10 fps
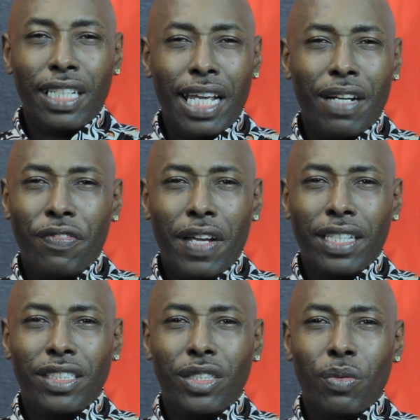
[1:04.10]
Atlanta
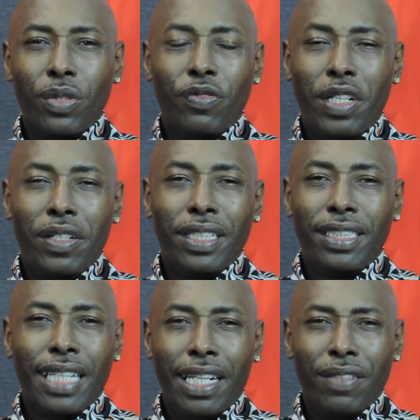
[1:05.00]
fashion show was very
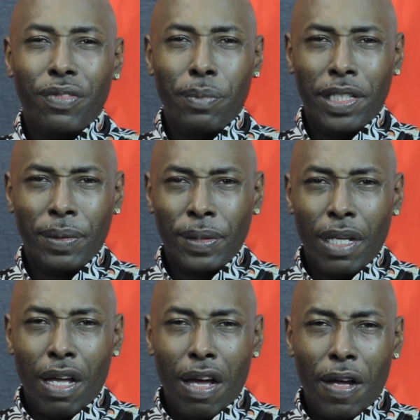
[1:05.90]
exciting for me.
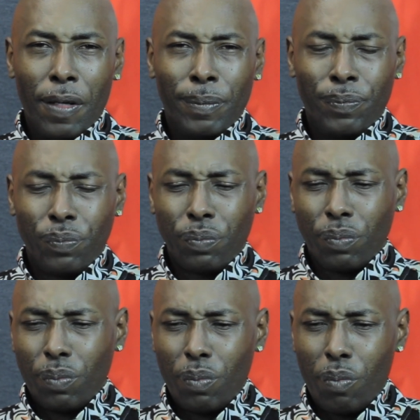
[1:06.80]
Um,
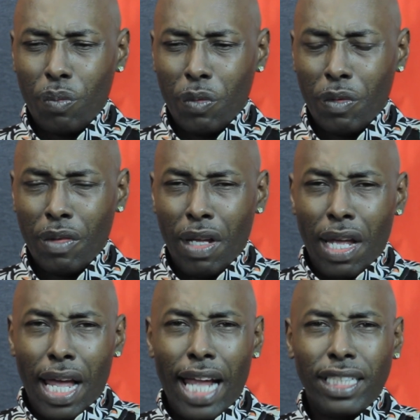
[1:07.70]

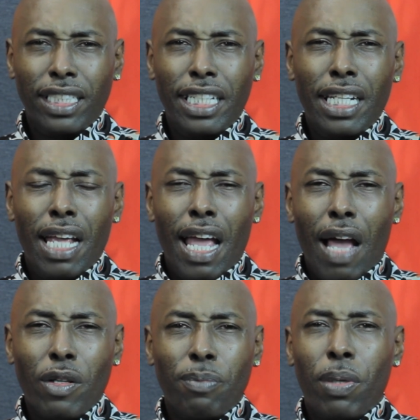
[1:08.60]
Actually,
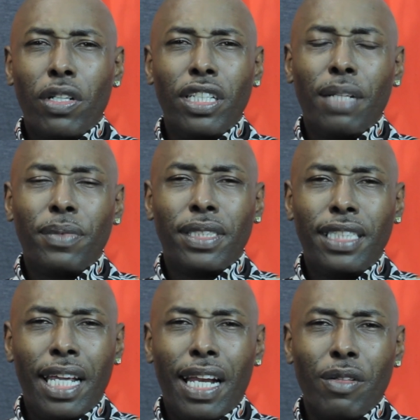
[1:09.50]
I was burning up the
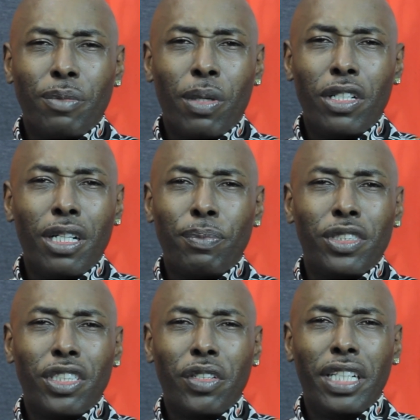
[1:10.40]
set. I was burning up
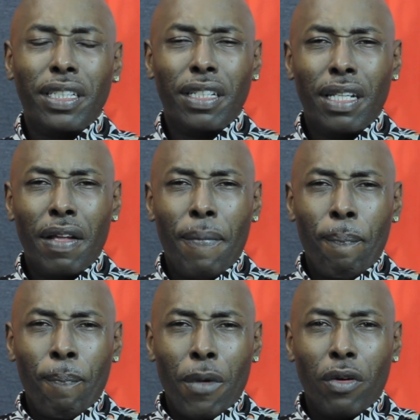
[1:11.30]
the circuit
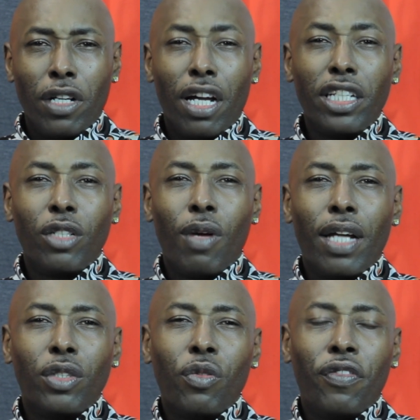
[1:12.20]
on the
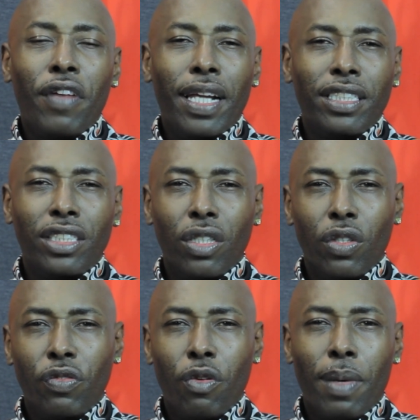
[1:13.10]
underground doing fashion
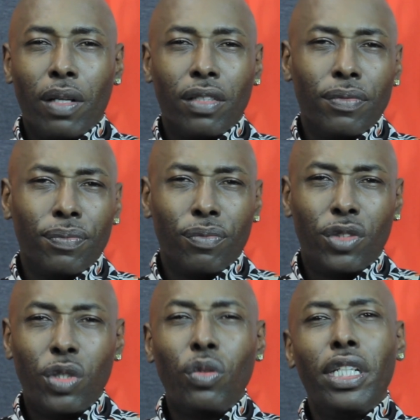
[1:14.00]
shows for about
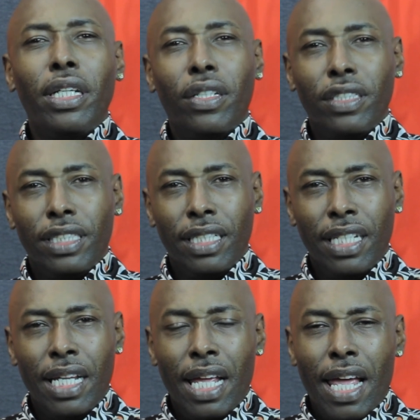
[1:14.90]
2 years.
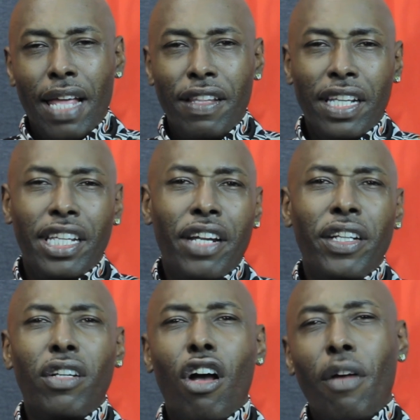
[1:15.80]
And then
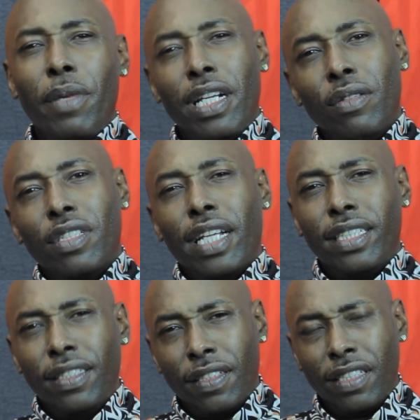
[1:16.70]
Gary called me and he was
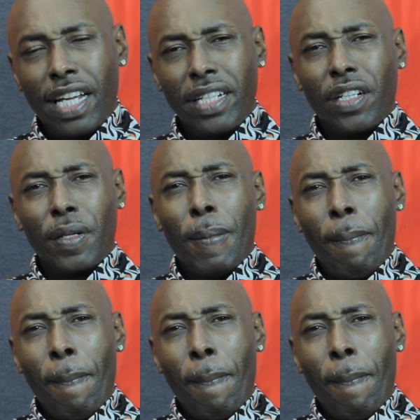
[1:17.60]
like, Tiger,